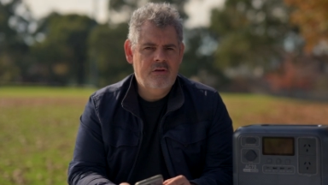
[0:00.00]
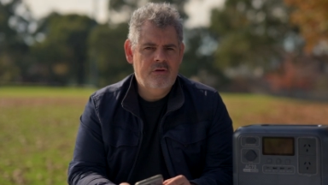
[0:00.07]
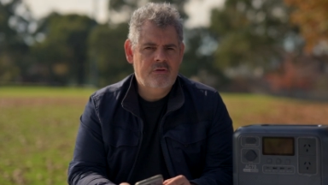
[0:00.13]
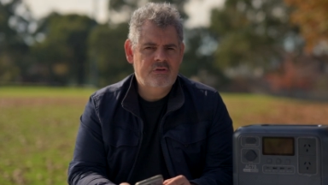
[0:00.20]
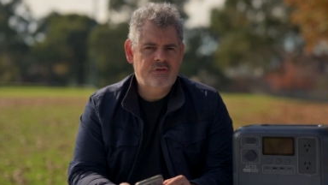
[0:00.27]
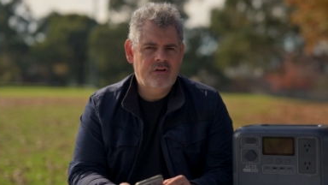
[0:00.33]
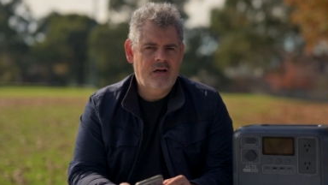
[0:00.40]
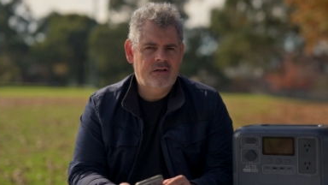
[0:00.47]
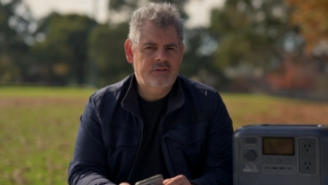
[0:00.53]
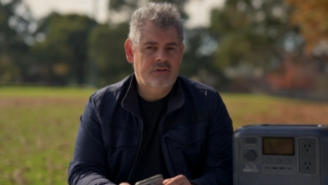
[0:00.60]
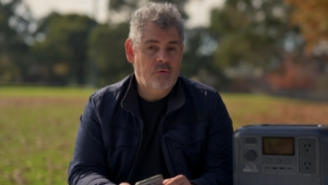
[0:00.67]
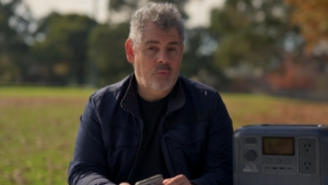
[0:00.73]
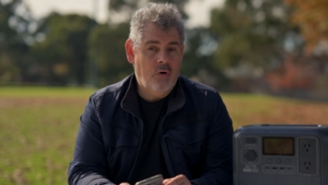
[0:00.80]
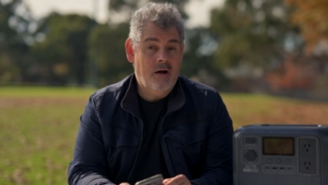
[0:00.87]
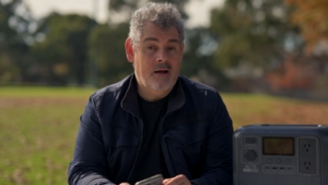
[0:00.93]
you could charge it
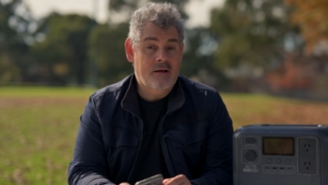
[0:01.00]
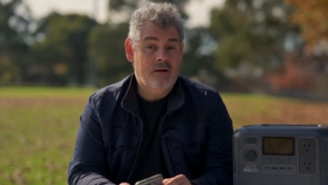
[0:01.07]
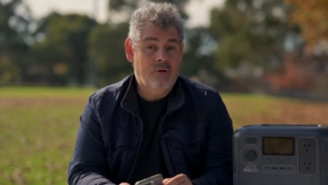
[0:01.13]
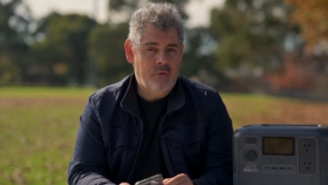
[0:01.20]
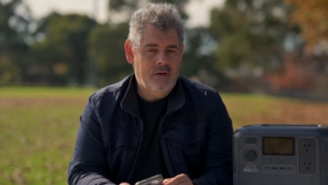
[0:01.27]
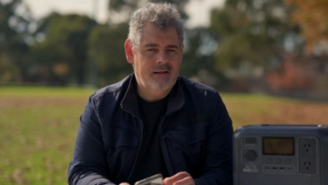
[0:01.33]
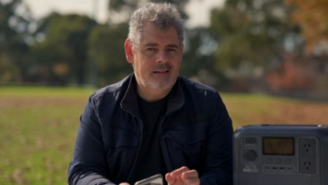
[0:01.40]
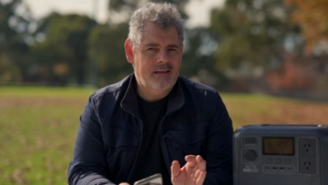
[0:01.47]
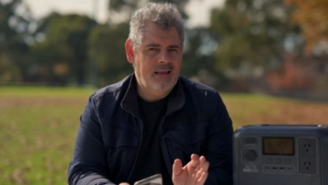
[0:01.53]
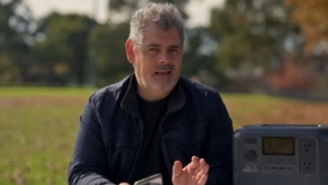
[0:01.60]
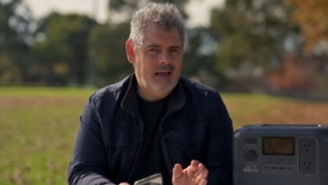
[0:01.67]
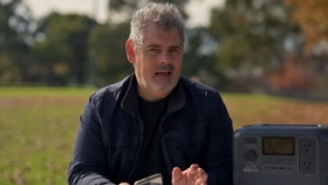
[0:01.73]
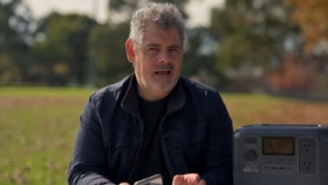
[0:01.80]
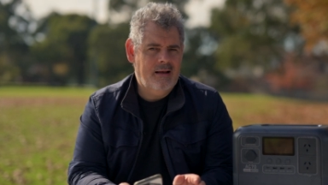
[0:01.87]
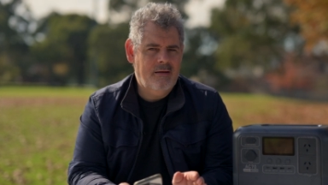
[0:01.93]
quite quickly
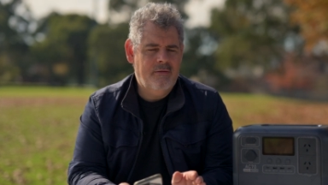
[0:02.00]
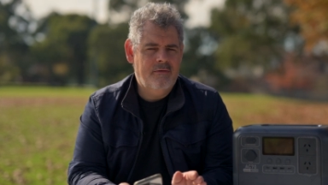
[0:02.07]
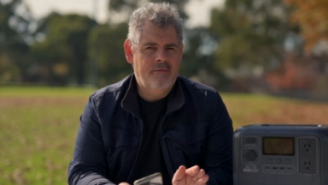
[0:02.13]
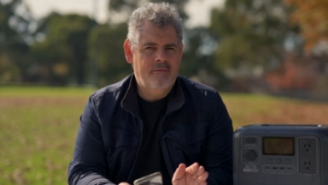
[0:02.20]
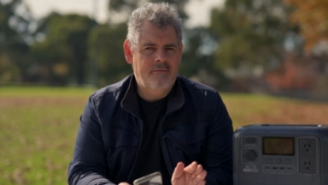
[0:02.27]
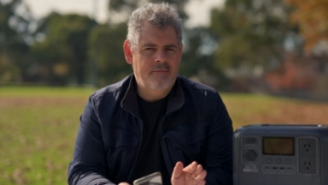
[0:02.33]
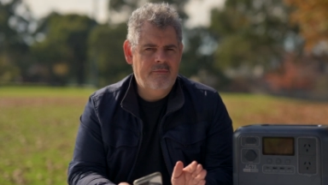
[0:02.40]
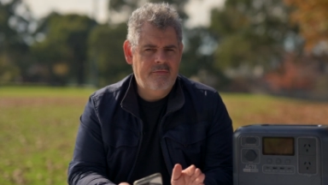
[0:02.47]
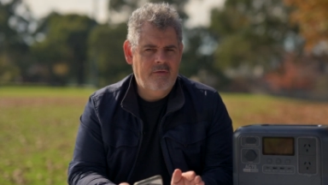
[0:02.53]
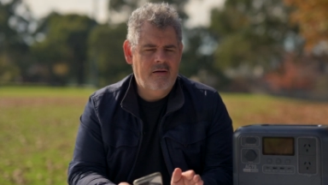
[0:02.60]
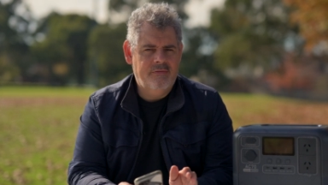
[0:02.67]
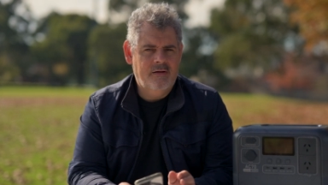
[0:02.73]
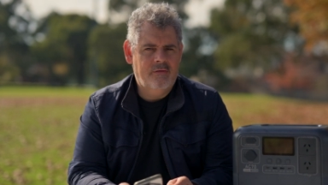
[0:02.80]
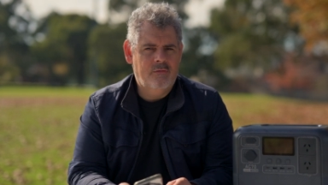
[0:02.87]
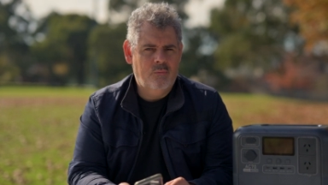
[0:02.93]
at
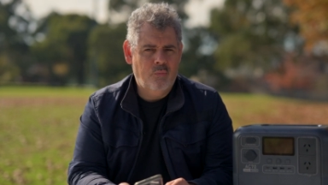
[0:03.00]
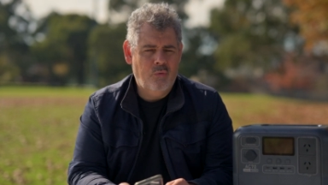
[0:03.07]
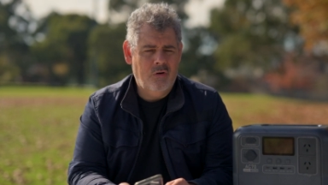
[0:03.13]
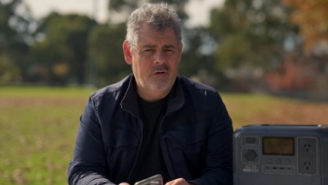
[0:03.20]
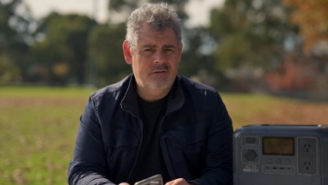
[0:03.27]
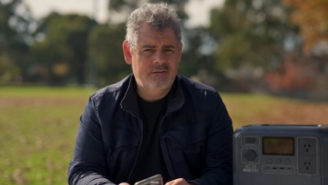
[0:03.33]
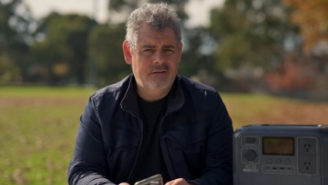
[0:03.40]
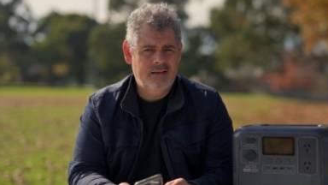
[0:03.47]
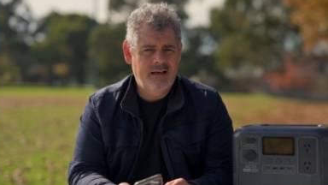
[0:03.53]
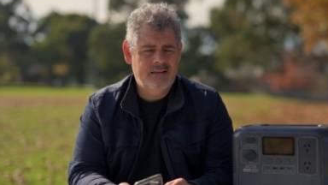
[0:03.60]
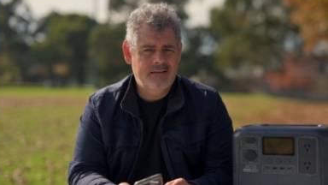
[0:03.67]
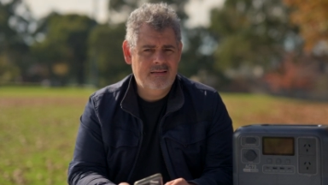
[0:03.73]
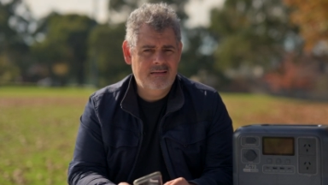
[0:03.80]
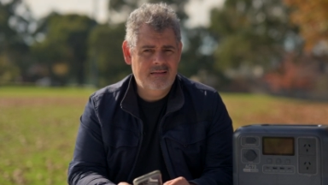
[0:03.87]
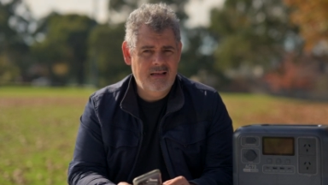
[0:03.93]
500 watts. So
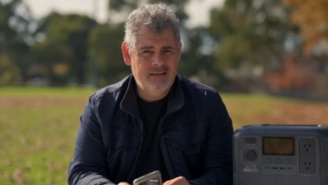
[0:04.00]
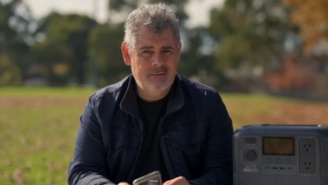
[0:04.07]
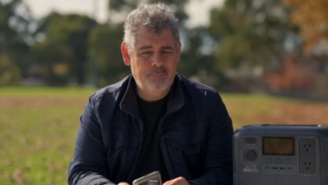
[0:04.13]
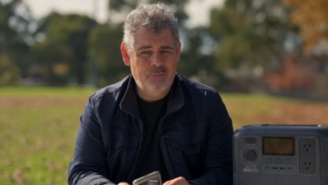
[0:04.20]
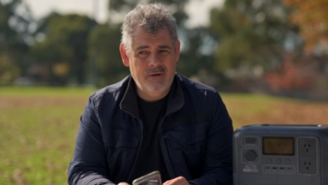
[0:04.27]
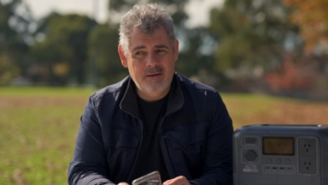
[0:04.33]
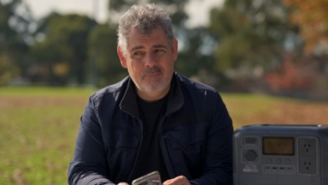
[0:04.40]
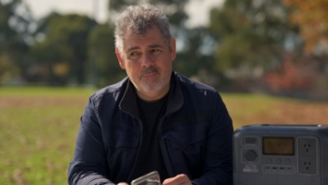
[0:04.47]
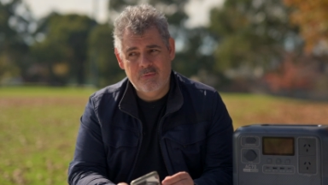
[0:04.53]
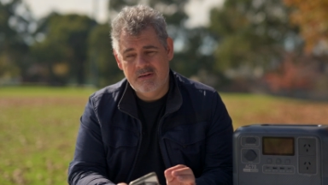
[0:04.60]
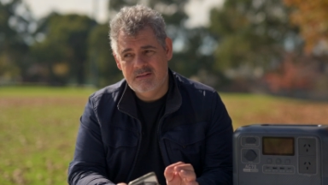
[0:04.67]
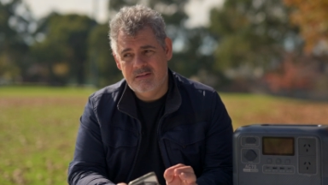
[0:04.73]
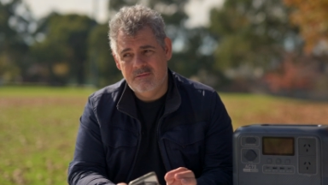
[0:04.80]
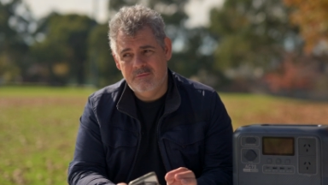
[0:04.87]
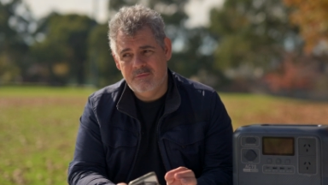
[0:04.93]
that's pretty
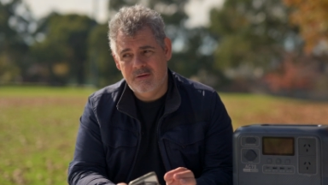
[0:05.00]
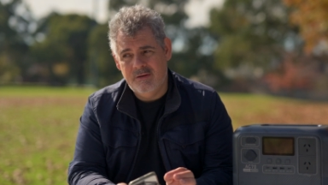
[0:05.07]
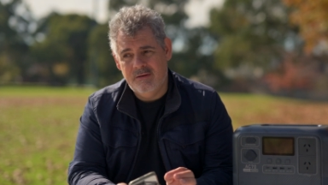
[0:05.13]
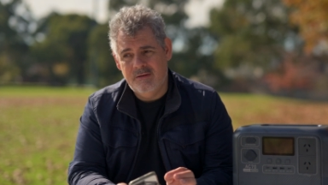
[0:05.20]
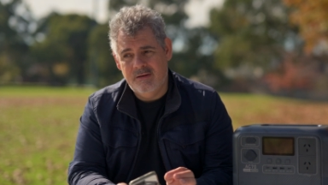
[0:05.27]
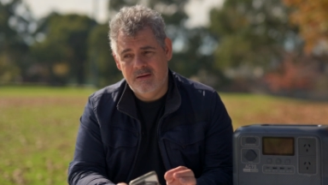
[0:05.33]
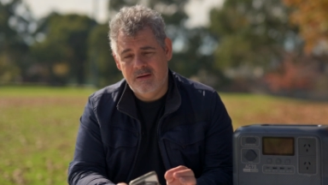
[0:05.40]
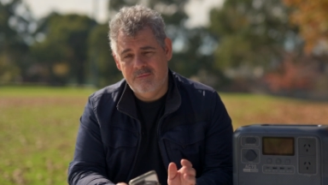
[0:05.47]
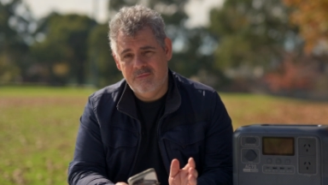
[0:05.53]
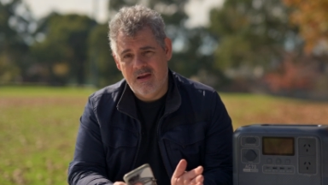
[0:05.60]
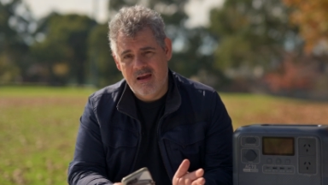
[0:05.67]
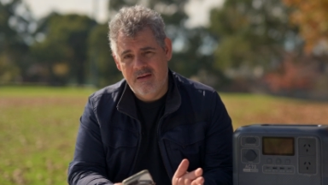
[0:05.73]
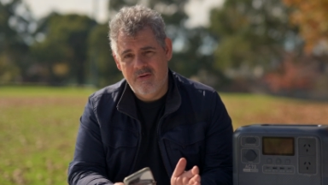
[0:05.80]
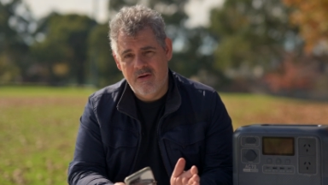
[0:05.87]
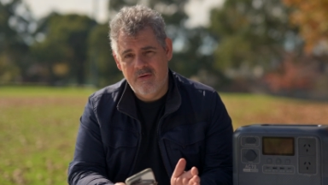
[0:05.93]
impressive that if you
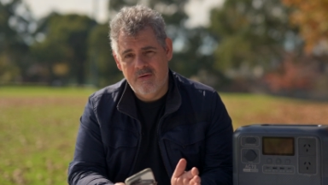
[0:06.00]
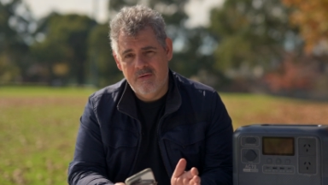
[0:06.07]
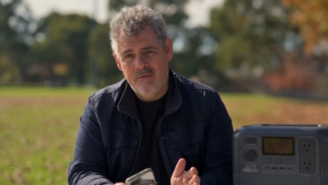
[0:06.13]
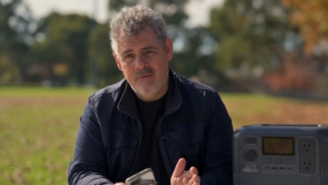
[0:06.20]
have a